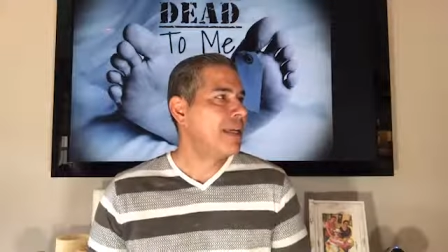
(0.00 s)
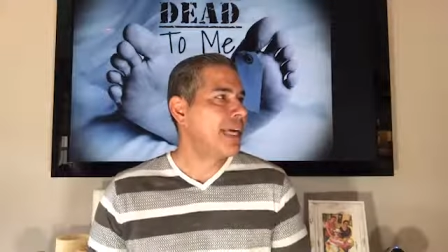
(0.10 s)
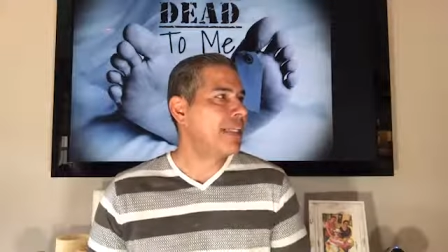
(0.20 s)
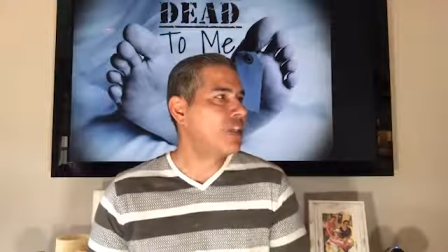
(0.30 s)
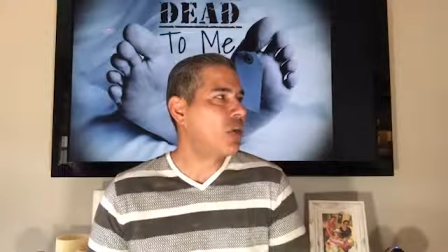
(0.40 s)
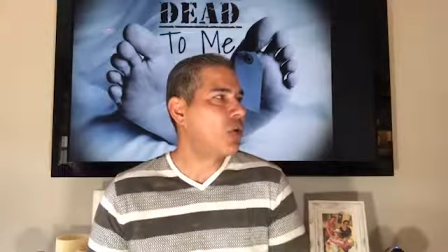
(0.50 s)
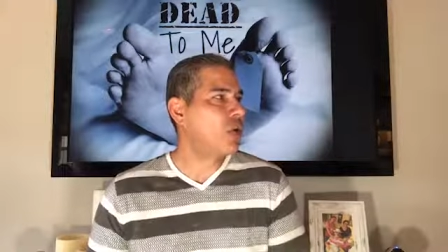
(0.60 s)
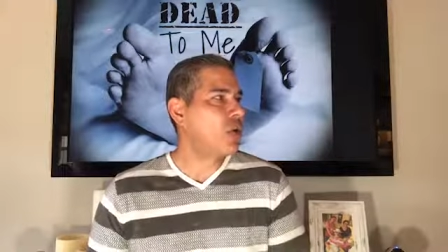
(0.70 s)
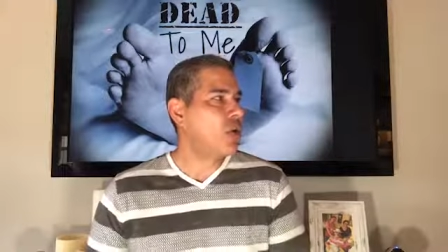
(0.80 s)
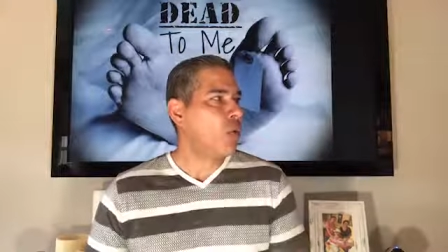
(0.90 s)
And
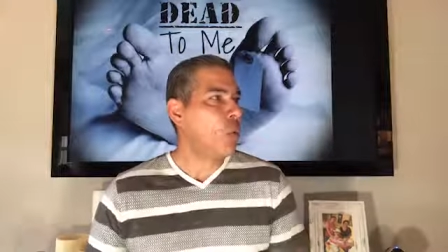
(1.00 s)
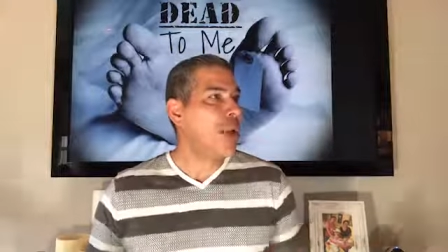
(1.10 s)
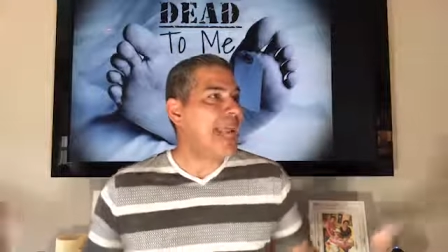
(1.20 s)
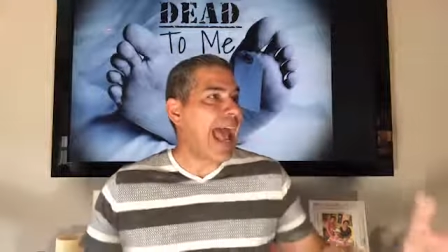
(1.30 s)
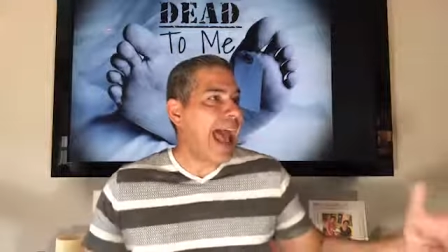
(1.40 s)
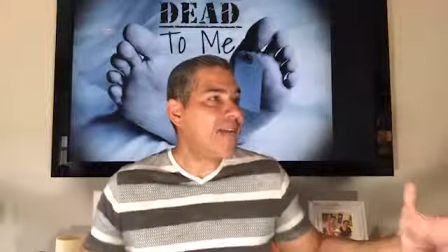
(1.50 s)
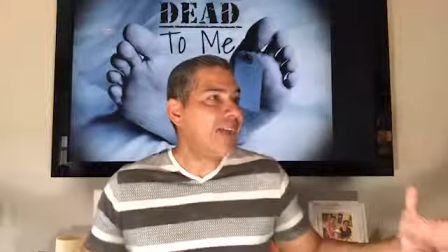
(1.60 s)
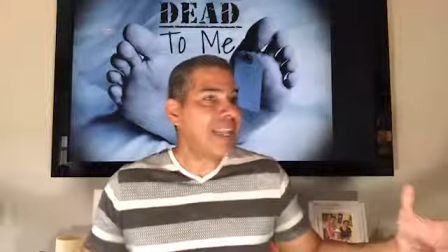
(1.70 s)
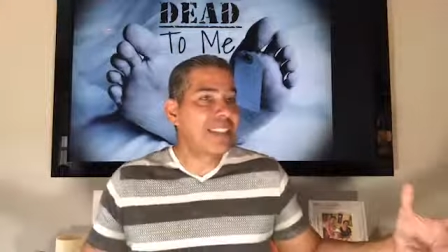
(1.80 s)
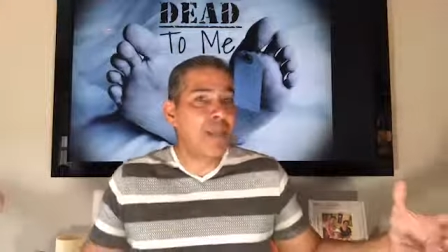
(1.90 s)
so we have
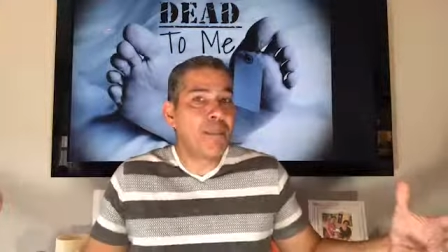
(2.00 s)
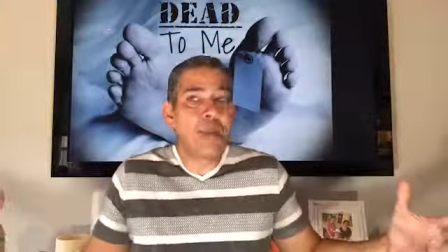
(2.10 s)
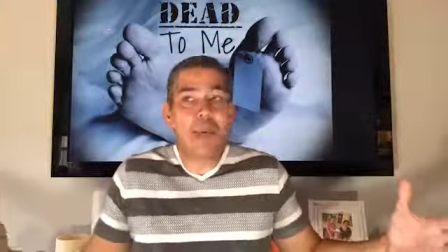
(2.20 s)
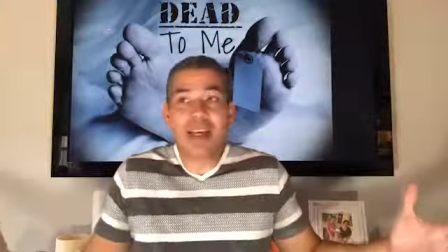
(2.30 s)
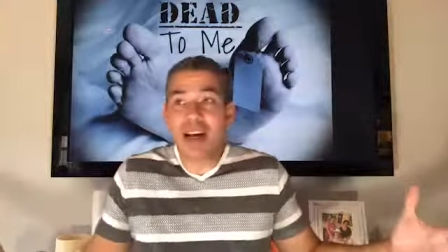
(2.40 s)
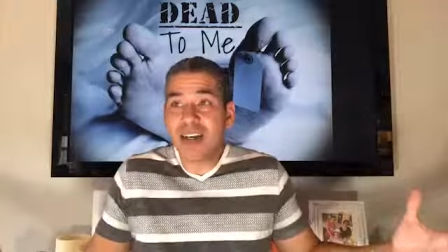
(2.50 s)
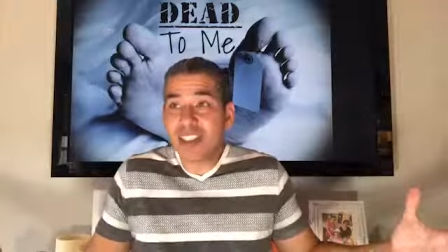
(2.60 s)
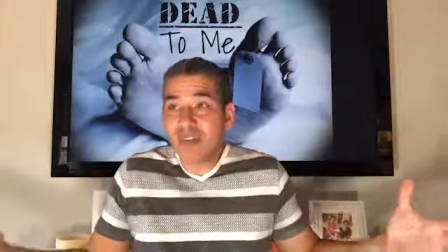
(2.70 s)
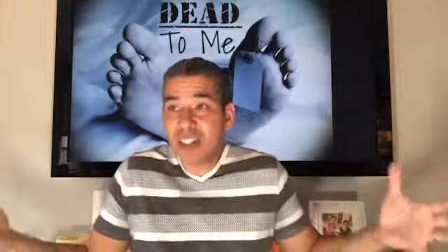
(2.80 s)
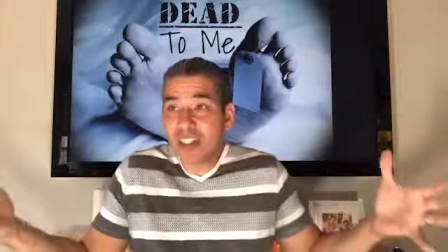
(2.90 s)
that simply because
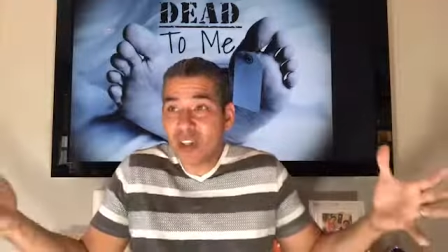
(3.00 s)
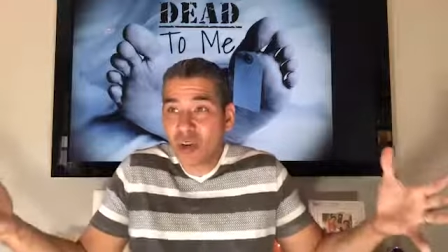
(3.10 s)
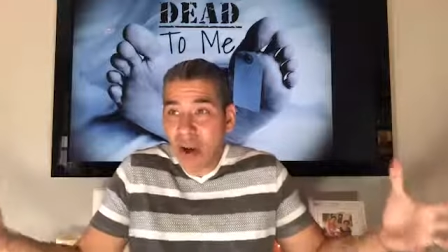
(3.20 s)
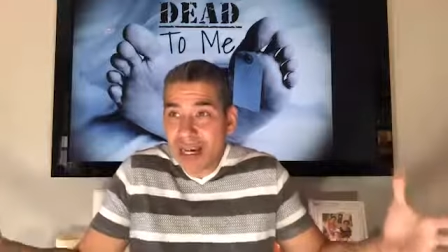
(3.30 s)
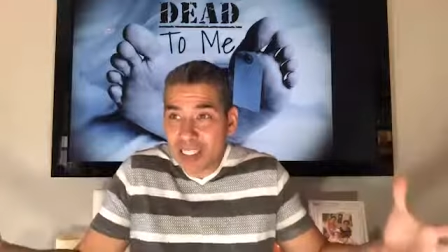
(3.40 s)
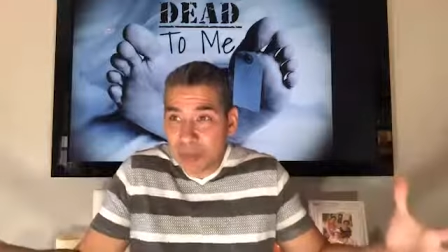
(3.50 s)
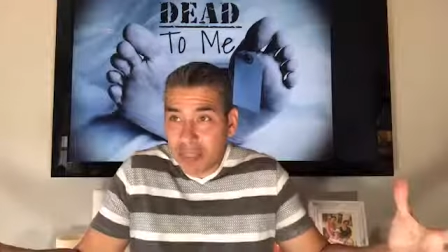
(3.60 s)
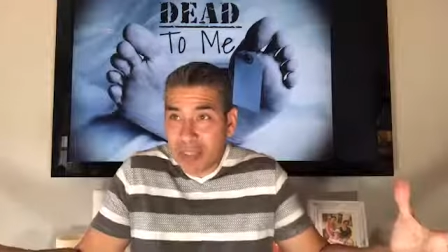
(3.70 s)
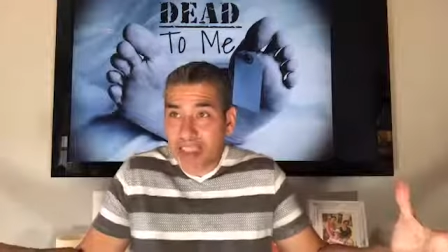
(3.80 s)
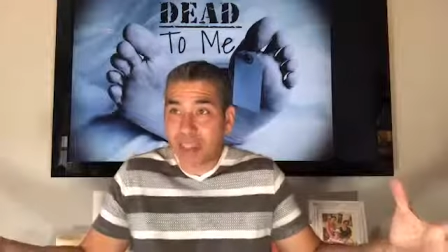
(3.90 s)
of his grace,
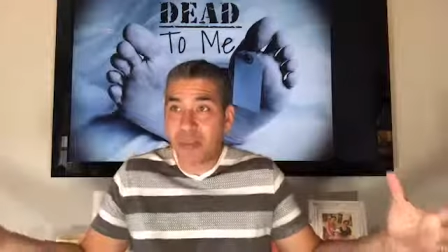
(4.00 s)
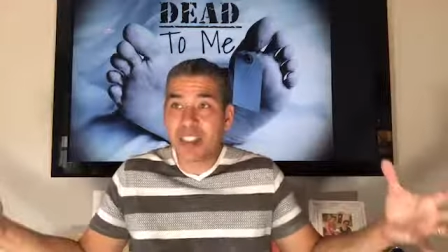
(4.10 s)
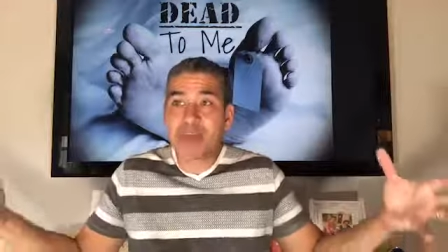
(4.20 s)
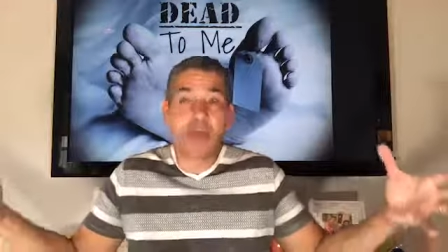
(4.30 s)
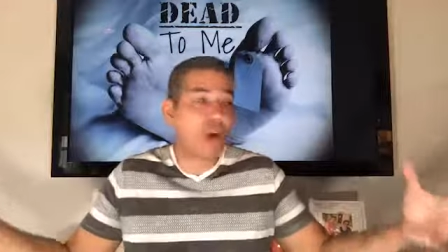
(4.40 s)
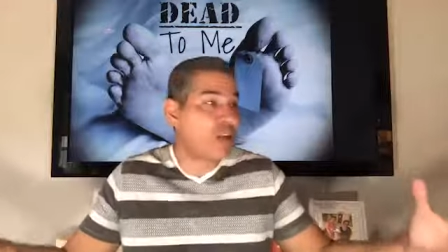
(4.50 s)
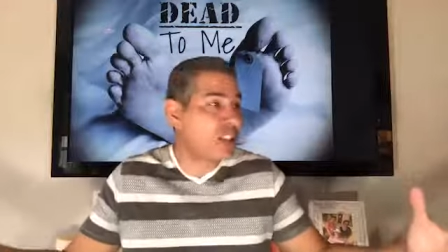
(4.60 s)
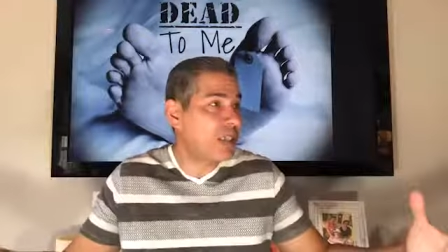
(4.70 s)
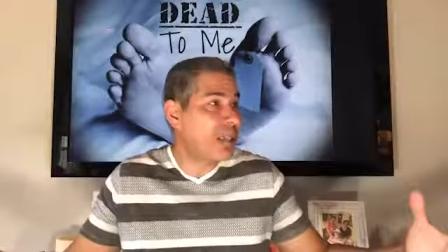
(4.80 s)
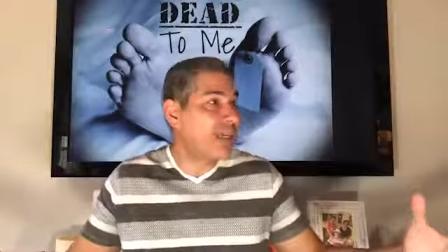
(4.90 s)
because of his
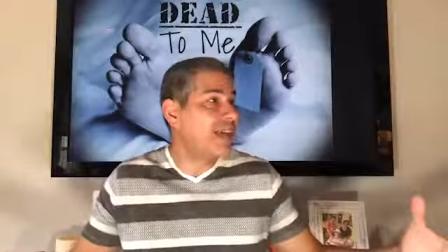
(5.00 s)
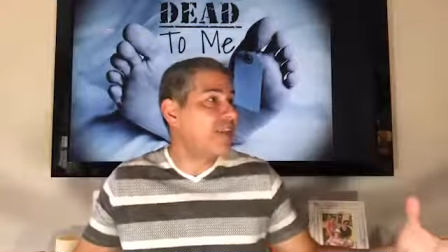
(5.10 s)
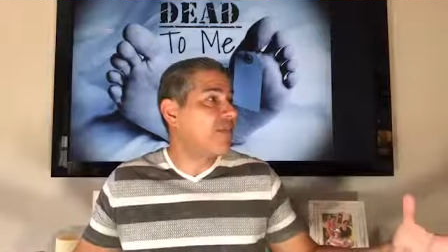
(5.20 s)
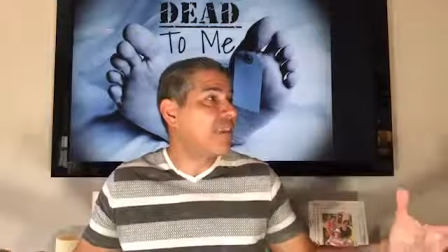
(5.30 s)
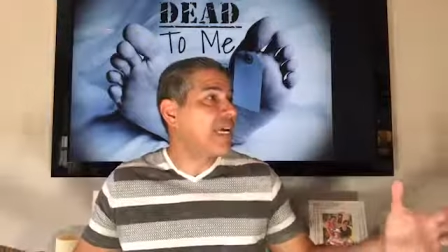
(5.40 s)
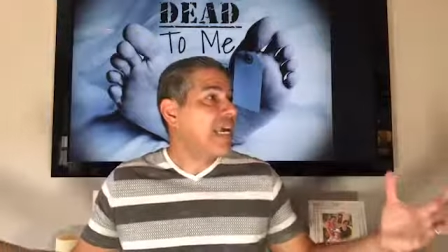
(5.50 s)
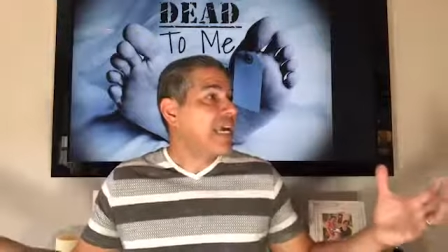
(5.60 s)
mercy, because of his,